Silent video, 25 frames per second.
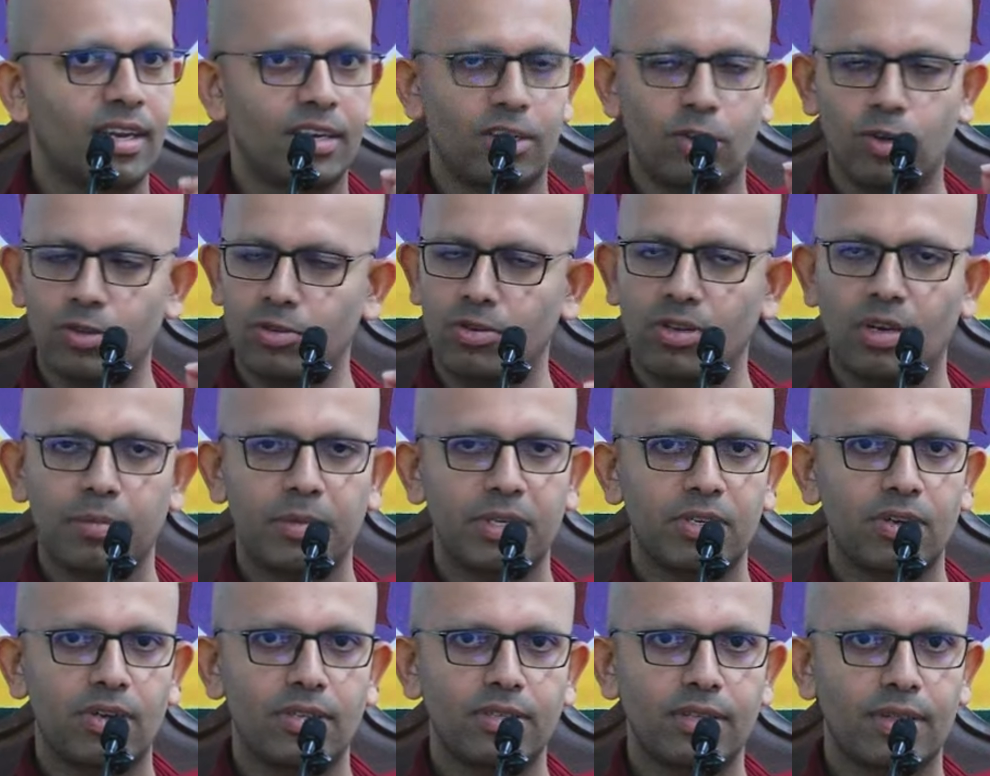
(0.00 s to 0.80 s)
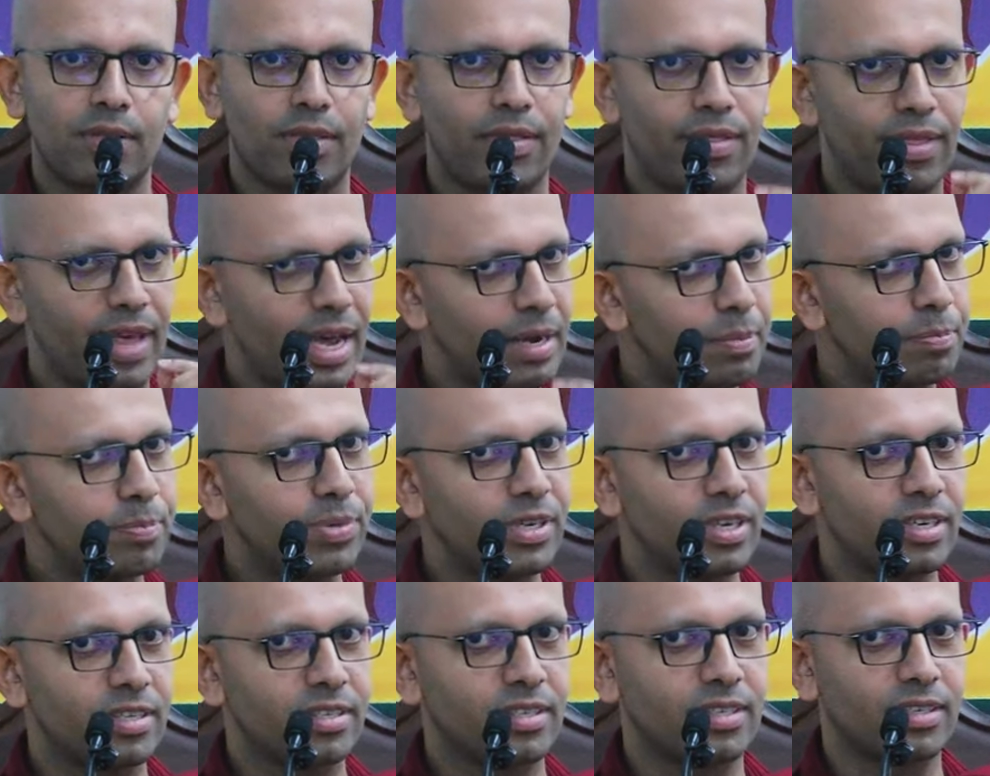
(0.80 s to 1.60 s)
No, Swamin Vahanse, that
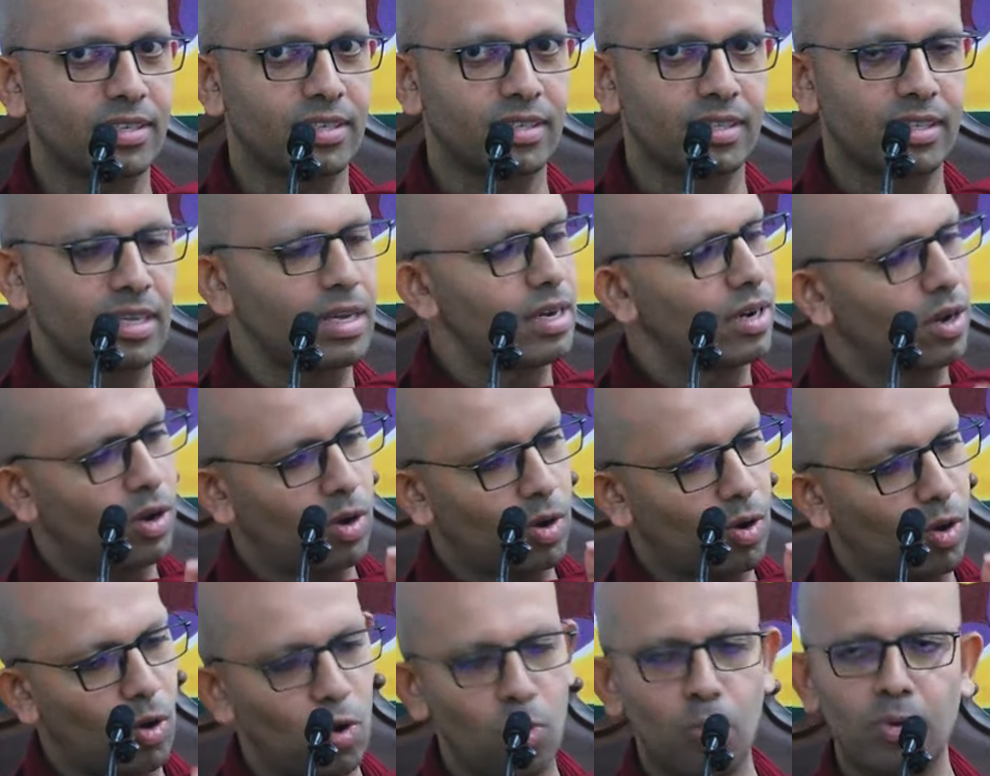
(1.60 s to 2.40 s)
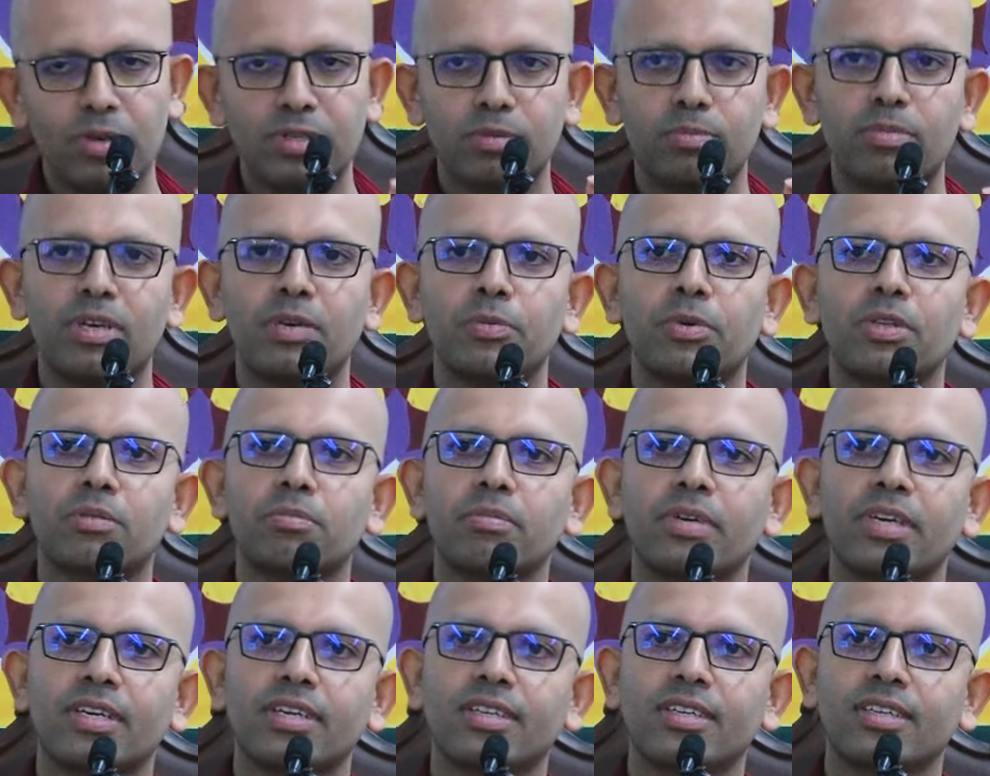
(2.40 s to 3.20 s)
person, they'll always be
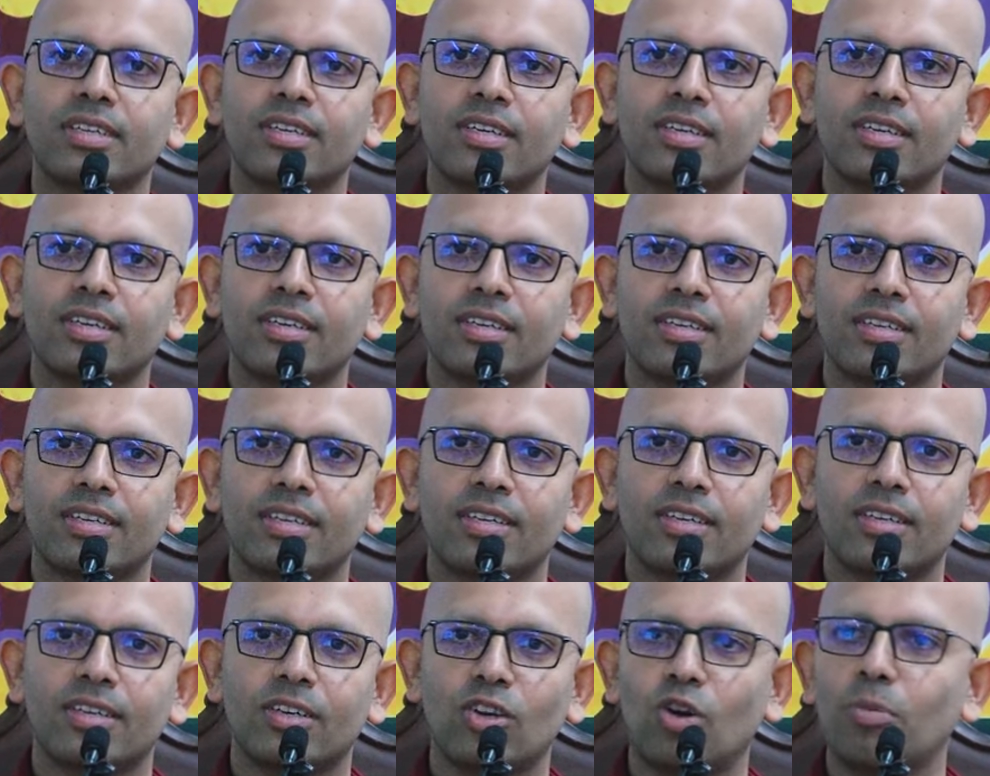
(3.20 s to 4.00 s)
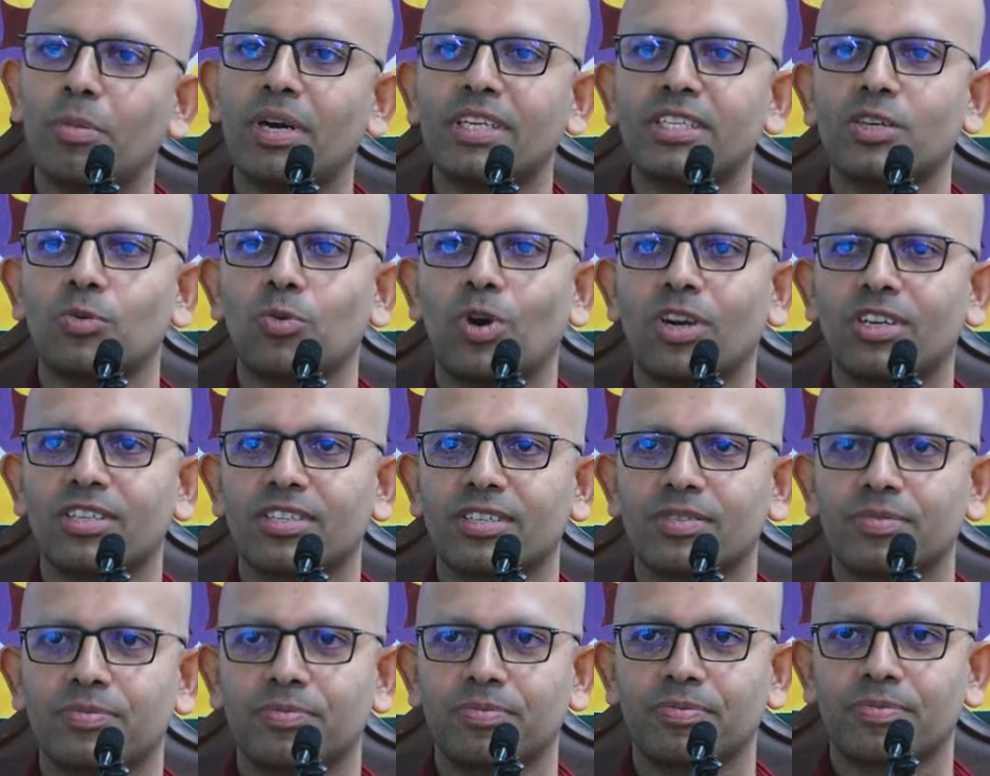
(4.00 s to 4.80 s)
with me no matter
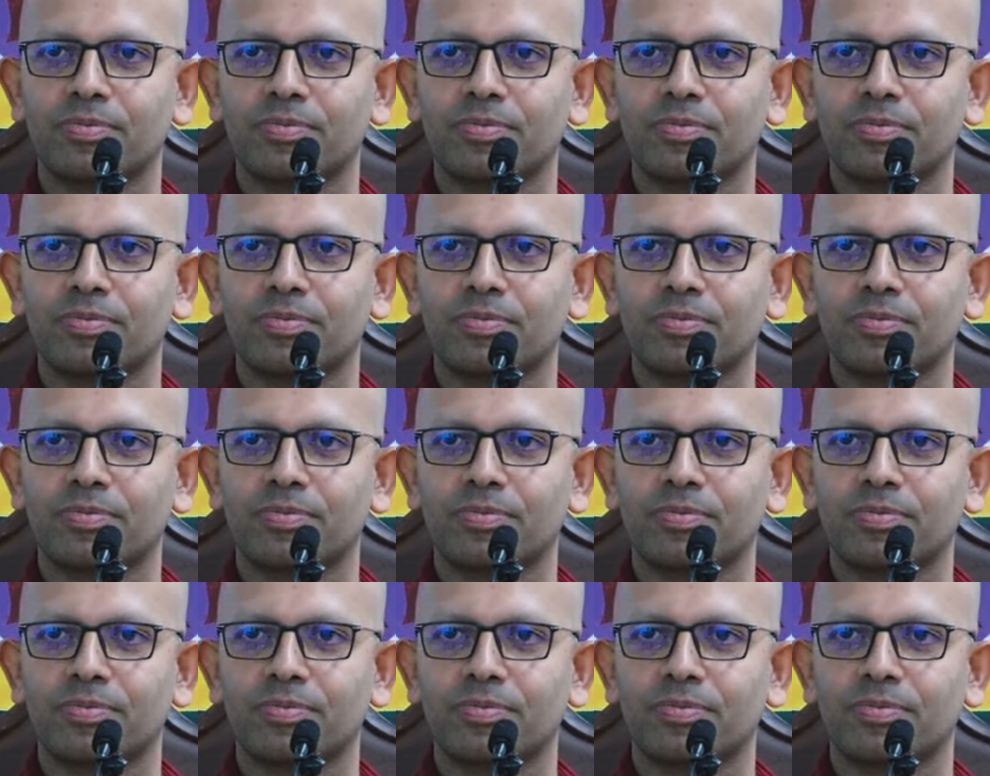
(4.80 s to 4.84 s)
what?